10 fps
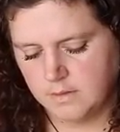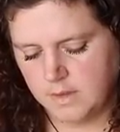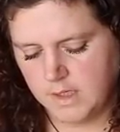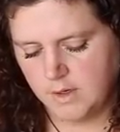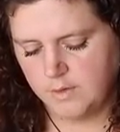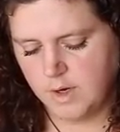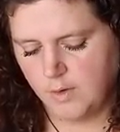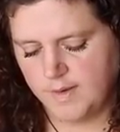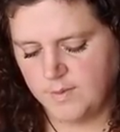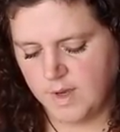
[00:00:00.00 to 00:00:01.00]
you know,
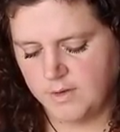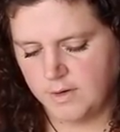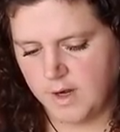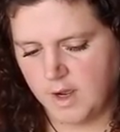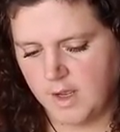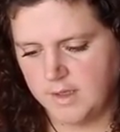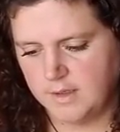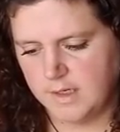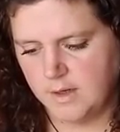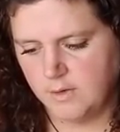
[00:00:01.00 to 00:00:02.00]
knowing whether or
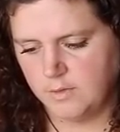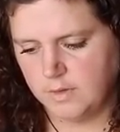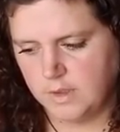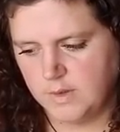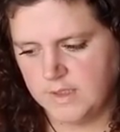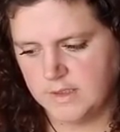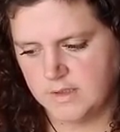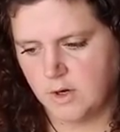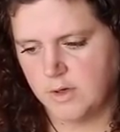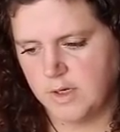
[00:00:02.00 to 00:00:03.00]
not, you know, you need to
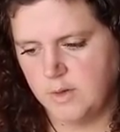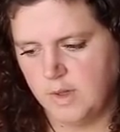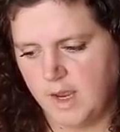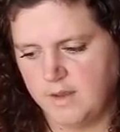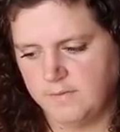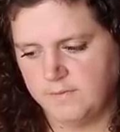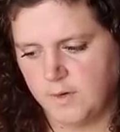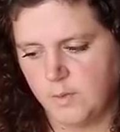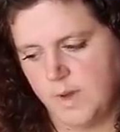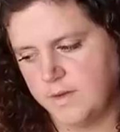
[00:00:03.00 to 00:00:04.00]
start a new life,
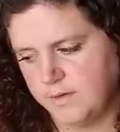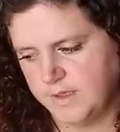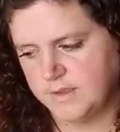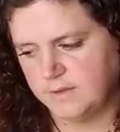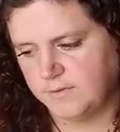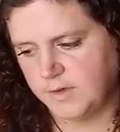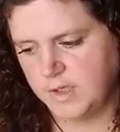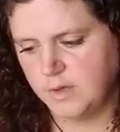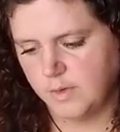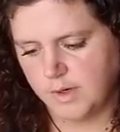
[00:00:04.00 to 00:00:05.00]
or whether this is for
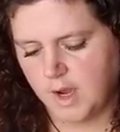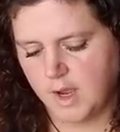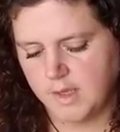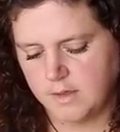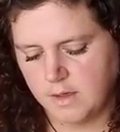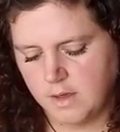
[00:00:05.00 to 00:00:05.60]
you or not.